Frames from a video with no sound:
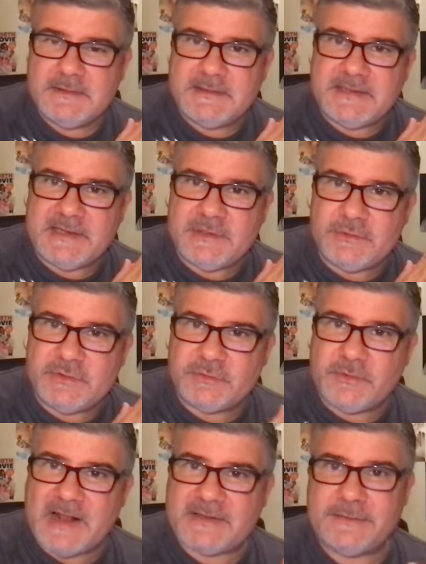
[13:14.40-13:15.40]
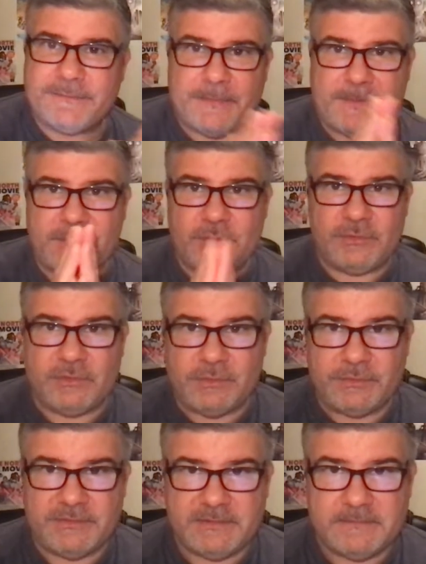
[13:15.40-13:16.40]
get you distracted from the good
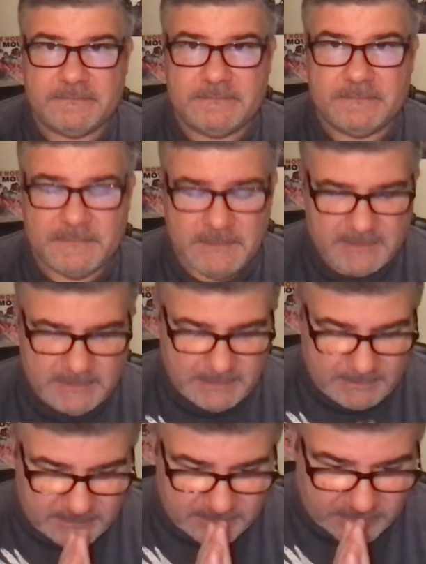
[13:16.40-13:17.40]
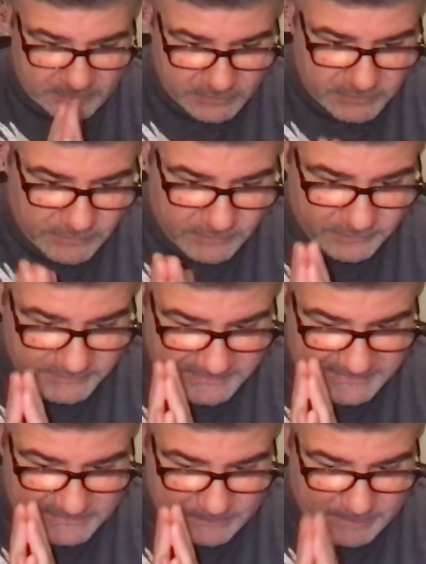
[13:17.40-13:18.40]
news. The good news
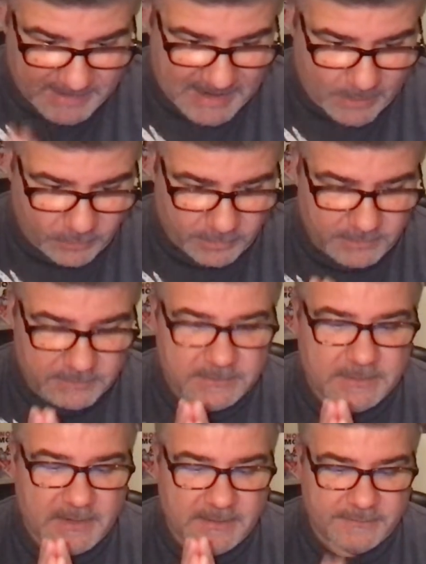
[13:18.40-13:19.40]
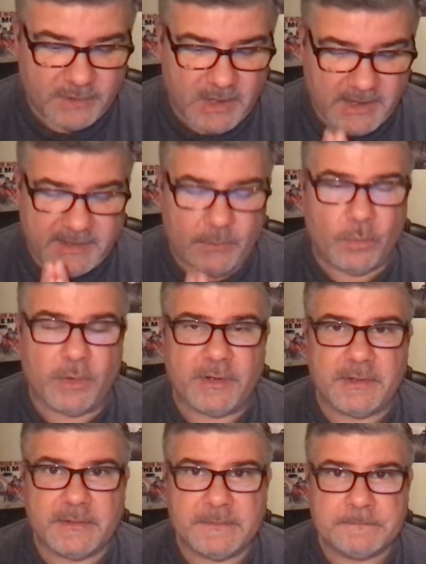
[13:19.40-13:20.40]
is the power of God at
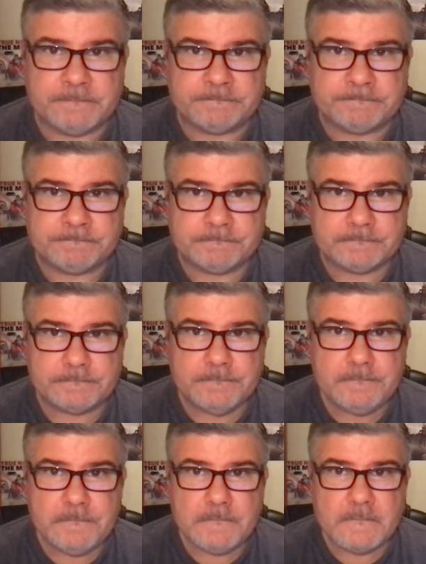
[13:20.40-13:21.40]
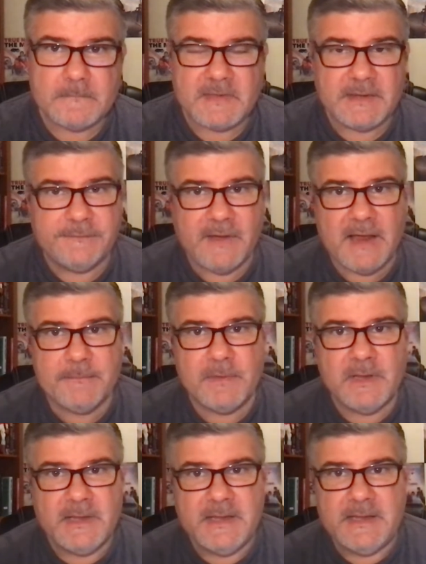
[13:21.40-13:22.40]
work. If I'm
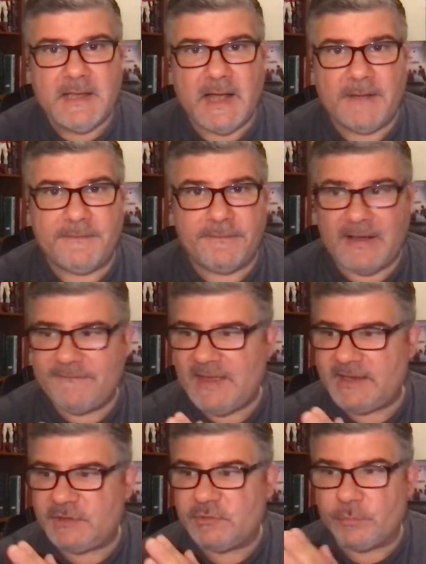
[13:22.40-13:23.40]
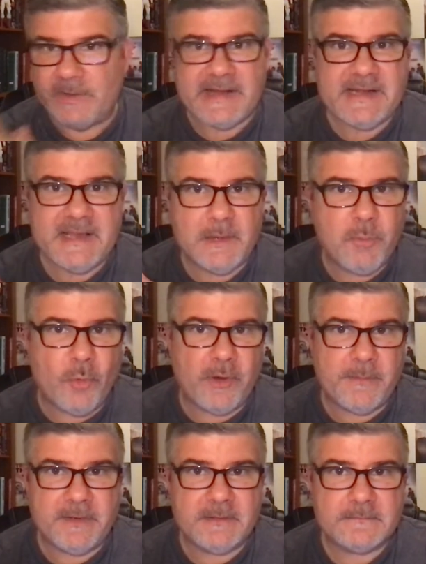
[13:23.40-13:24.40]
um, if I've had a draining
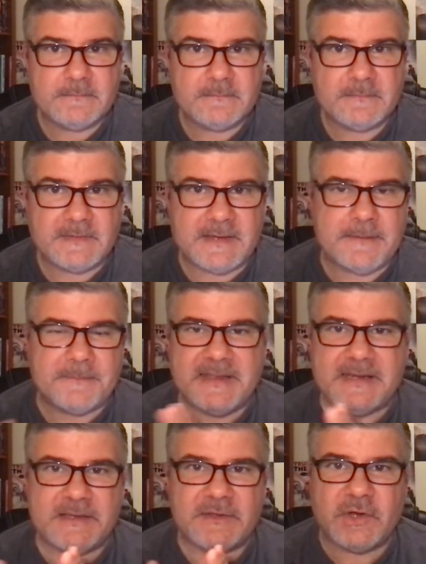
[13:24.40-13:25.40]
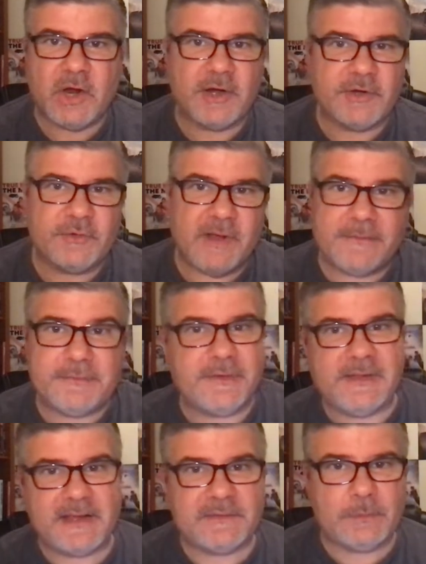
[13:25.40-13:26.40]
appointment and I'm getting in the car to drive to
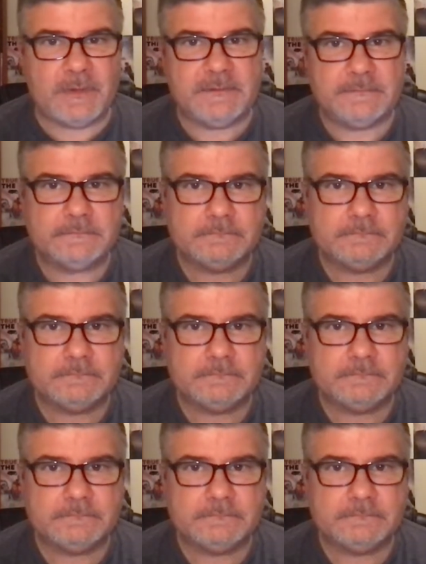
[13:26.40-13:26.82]
the next one,